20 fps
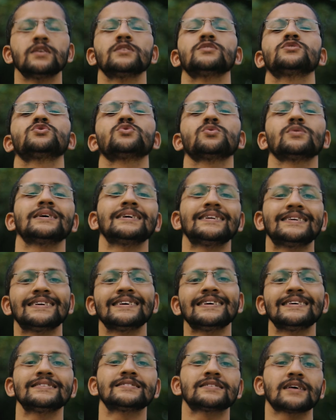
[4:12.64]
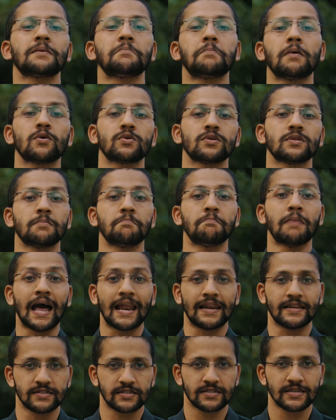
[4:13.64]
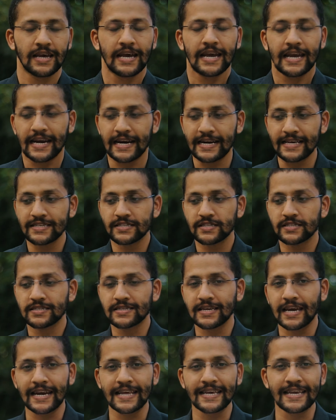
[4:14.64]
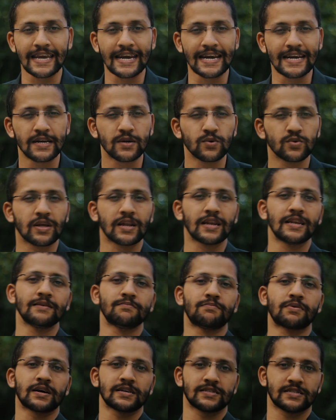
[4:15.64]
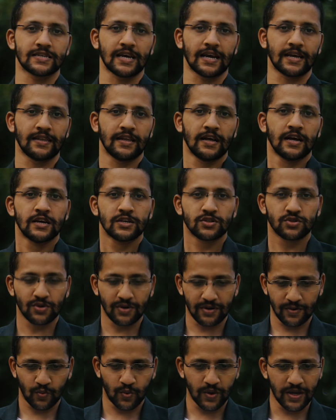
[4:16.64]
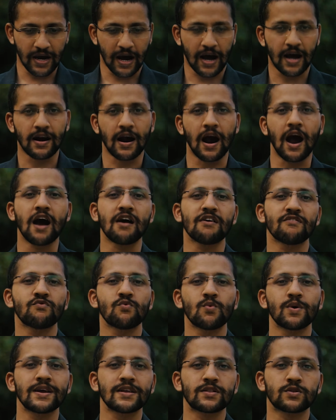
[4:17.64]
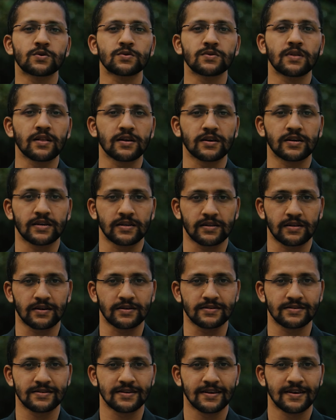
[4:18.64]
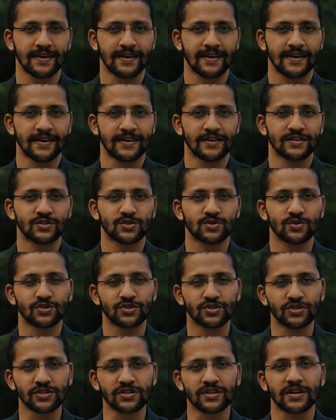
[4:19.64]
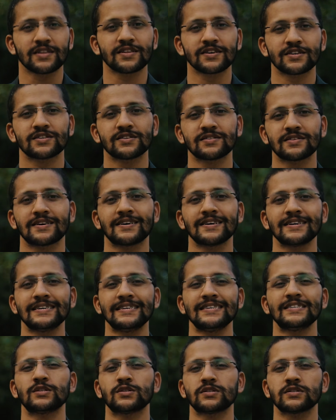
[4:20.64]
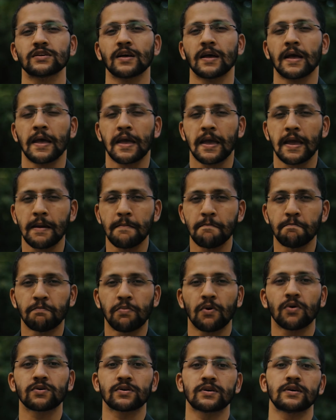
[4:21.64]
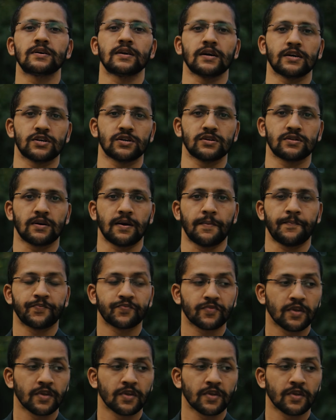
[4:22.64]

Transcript: So it is about the balance. It is getting into the Libra sign. So we are halfway through the nakshatras. So Chitra Nakshatra is important nakshatra.